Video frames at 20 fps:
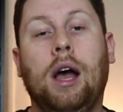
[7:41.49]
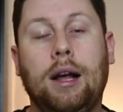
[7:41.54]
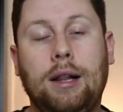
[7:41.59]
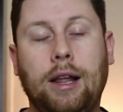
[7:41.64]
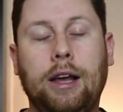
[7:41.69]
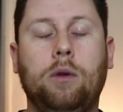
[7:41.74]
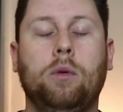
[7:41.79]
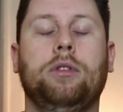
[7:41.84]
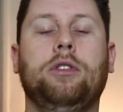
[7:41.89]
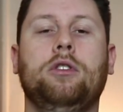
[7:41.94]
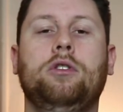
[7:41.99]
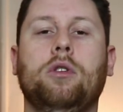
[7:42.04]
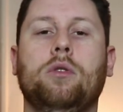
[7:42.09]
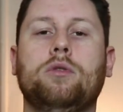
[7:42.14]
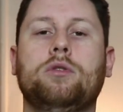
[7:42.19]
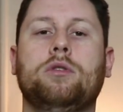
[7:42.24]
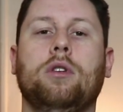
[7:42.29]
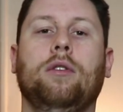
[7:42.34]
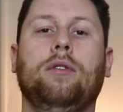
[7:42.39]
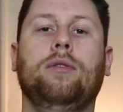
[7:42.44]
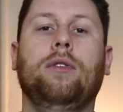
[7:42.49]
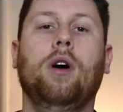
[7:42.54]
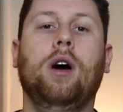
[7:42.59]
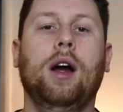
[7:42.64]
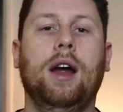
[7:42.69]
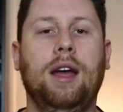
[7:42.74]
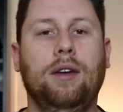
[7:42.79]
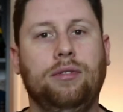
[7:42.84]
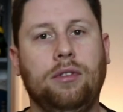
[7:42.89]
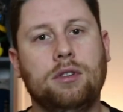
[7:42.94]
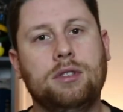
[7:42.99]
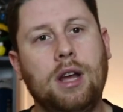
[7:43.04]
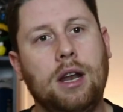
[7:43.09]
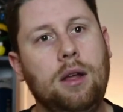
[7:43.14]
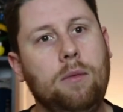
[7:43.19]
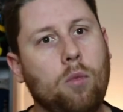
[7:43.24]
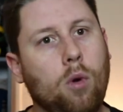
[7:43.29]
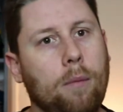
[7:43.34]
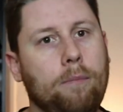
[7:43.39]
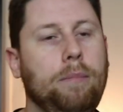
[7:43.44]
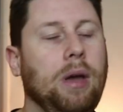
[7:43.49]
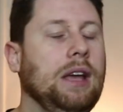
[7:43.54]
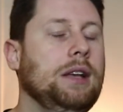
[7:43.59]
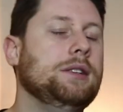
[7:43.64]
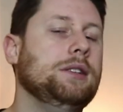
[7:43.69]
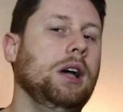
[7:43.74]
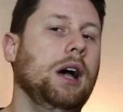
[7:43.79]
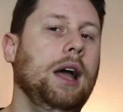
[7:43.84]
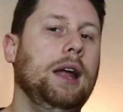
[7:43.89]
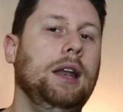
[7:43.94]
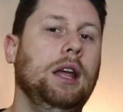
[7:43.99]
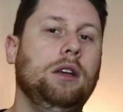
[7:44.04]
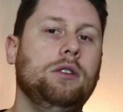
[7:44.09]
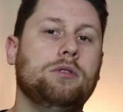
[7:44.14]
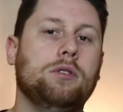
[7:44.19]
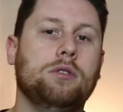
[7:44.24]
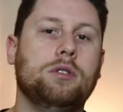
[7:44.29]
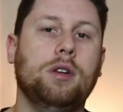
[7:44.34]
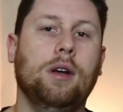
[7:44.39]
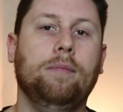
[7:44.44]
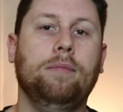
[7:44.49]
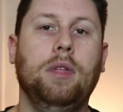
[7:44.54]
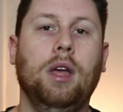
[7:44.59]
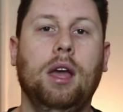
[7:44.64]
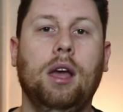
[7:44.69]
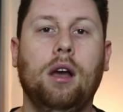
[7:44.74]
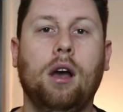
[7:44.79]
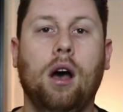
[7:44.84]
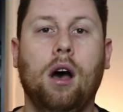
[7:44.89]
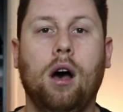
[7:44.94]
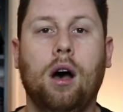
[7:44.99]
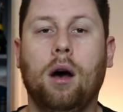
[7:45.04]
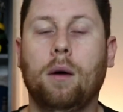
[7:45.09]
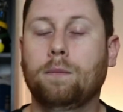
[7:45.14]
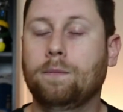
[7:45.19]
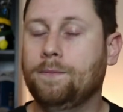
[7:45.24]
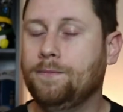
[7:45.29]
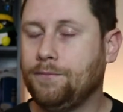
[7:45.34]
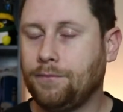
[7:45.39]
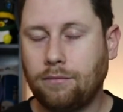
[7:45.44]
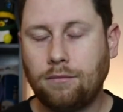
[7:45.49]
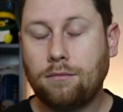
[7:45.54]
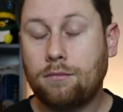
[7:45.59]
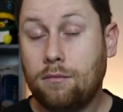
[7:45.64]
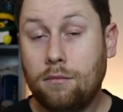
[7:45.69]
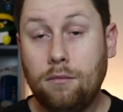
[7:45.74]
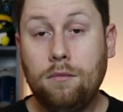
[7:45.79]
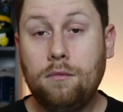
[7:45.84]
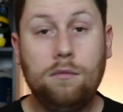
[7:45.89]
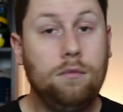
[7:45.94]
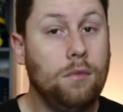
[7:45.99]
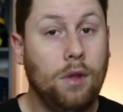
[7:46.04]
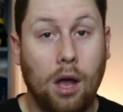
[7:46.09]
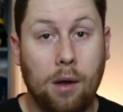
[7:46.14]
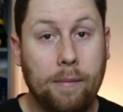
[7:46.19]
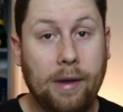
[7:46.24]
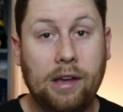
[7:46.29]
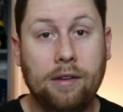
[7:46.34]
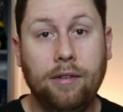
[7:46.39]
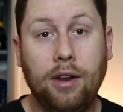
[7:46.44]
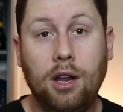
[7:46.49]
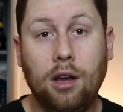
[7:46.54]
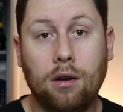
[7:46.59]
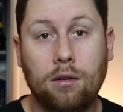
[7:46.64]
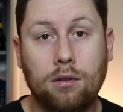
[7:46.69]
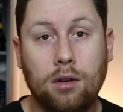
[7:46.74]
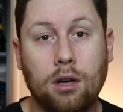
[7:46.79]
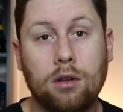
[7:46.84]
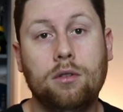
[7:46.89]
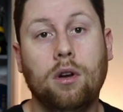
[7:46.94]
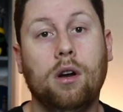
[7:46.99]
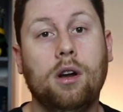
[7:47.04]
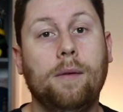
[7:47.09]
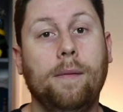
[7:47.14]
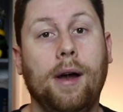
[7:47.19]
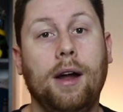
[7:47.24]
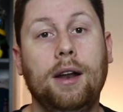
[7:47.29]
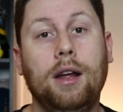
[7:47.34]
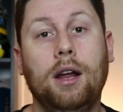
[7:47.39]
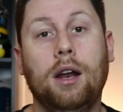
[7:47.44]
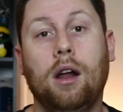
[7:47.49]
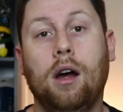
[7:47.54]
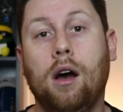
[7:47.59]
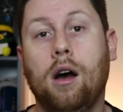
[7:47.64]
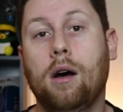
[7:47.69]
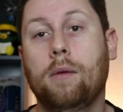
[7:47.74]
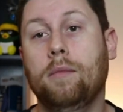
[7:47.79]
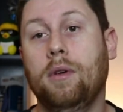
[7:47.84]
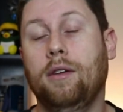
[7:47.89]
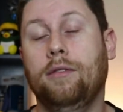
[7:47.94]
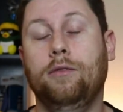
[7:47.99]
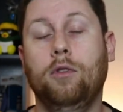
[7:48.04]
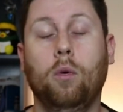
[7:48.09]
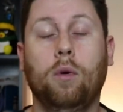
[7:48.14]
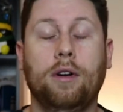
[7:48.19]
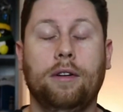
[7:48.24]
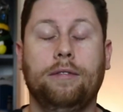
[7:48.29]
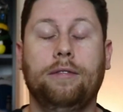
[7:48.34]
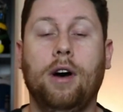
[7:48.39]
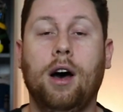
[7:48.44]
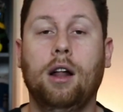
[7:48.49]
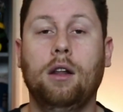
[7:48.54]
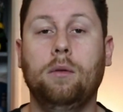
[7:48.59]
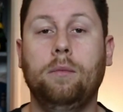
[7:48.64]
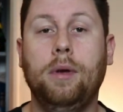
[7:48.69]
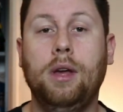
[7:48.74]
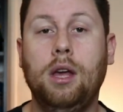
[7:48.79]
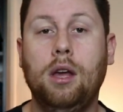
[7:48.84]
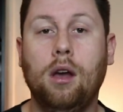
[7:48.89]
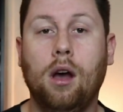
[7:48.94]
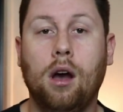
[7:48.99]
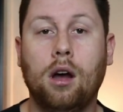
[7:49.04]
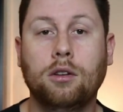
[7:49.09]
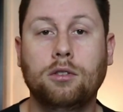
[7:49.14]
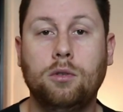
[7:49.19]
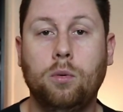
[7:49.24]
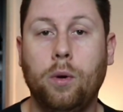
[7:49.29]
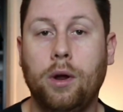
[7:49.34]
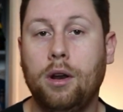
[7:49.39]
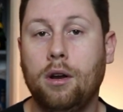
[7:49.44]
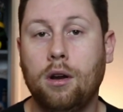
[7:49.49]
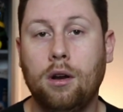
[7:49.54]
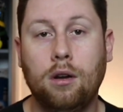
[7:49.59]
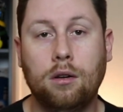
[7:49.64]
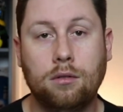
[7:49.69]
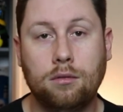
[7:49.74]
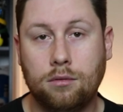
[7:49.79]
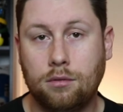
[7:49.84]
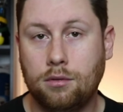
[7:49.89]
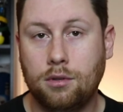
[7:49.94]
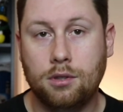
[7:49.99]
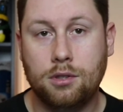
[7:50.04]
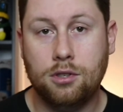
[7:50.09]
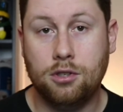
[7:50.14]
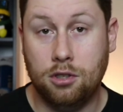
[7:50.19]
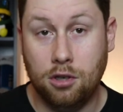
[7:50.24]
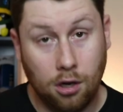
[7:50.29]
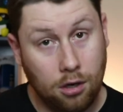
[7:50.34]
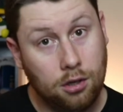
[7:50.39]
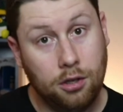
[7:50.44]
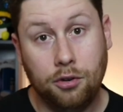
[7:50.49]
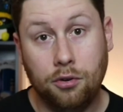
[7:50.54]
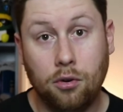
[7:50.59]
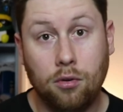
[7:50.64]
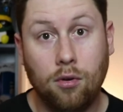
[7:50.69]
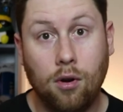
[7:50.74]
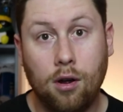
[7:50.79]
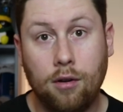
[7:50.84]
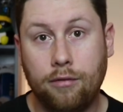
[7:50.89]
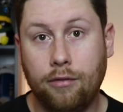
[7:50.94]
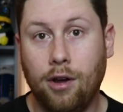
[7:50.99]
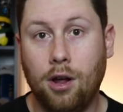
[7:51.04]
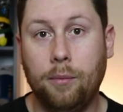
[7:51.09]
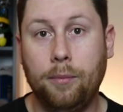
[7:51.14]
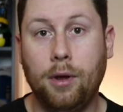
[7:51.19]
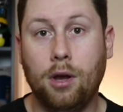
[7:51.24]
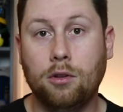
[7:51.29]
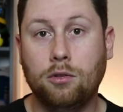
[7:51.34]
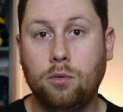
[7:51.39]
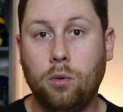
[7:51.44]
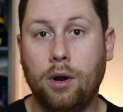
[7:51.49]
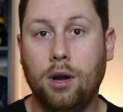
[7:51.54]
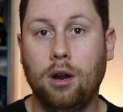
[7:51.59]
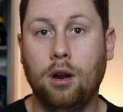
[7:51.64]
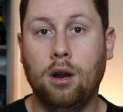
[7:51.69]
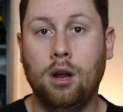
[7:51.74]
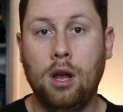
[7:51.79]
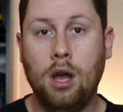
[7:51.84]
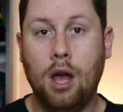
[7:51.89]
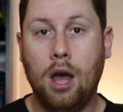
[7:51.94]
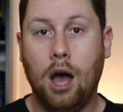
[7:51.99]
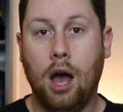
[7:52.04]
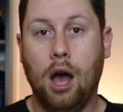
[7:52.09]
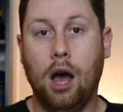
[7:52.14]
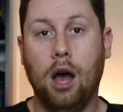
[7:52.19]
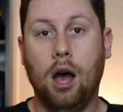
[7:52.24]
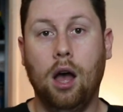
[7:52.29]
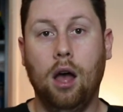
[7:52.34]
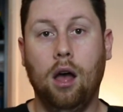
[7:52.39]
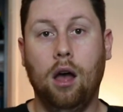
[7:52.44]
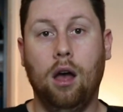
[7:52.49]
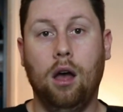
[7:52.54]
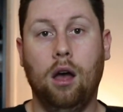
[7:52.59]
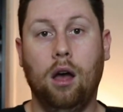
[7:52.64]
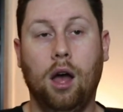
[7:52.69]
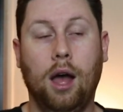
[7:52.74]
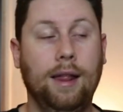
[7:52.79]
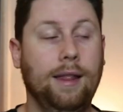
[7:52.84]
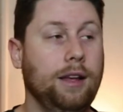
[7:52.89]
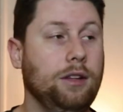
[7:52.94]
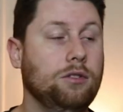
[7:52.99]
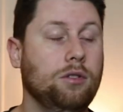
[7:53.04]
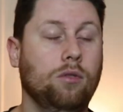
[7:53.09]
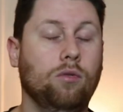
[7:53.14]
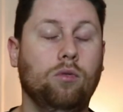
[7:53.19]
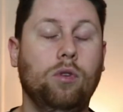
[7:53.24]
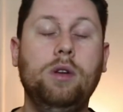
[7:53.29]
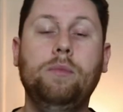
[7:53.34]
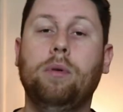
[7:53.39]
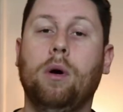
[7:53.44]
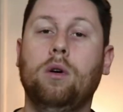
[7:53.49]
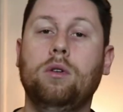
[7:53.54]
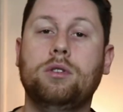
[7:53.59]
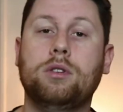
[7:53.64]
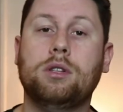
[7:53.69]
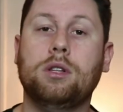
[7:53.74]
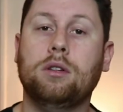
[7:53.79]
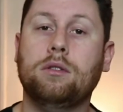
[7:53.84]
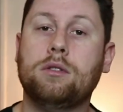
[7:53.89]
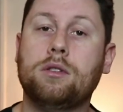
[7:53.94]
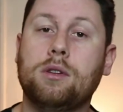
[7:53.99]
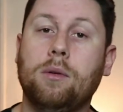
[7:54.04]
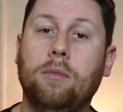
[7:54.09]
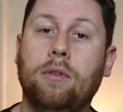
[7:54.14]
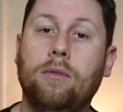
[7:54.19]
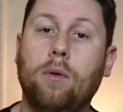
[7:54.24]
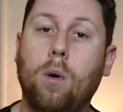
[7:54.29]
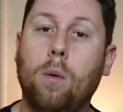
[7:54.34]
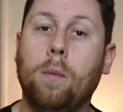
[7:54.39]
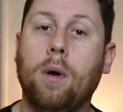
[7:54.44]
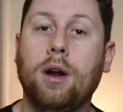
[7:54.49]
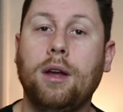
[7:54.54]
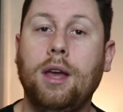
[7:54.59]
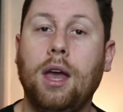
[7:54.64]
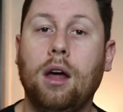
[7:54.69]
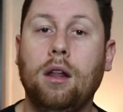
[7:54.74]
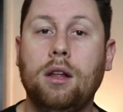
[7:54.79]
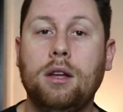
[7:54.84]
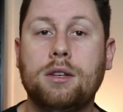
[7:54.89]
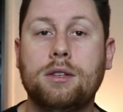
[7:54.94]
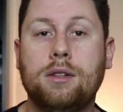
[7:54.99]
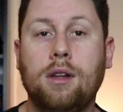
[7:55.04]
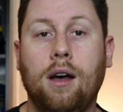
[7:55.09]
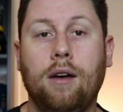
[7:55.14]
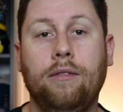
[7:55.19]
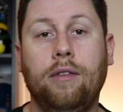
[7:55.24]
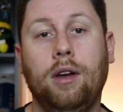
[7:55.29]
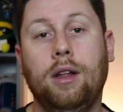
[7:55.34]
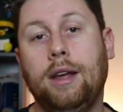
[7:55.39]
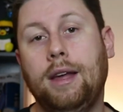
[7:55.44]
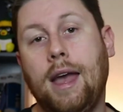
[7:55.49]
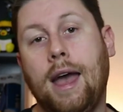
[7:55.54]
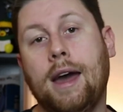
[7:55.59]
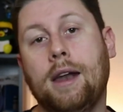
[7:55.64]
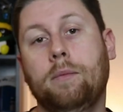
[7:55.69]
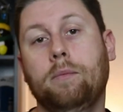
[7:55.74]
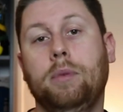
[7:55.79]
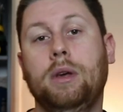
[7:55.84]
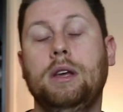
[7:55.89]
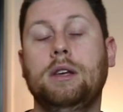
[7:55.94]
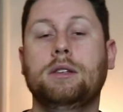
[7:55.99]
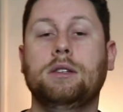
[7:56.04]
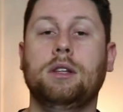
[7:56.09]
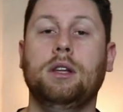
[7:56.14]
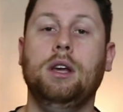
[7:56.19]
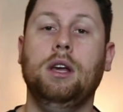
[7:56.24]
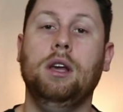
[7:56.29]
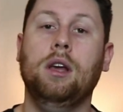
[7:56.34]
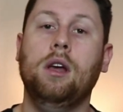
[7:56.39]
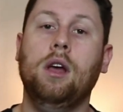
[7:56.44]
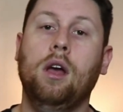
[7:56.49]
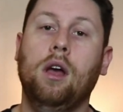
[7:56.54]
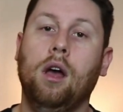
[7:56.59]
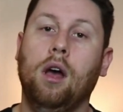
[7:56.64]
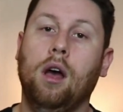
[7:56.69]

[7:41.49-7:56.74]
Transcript: I like what they're doing so far. If there's any more big signings or something, I'll make a video. I'll talk about it. If you want to follow me on Twitter, it's DouglieDoWrong. Follow me on Twitter. I like to repost some of Omar Kelly's stuff. I like Adam Beasley.